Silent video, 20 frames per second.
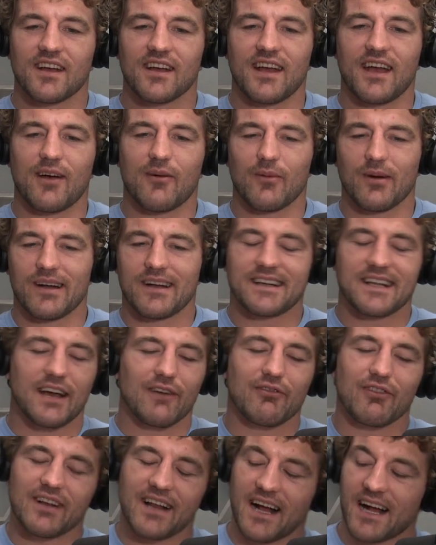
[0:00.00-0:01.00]
and we're
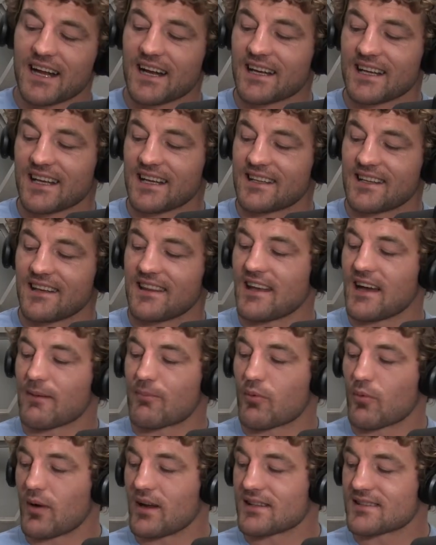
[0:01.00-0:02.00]
definitely not going to get to the
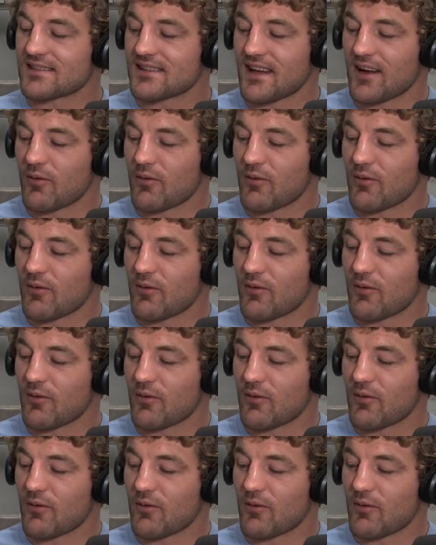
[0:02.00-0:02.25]
upper weights today.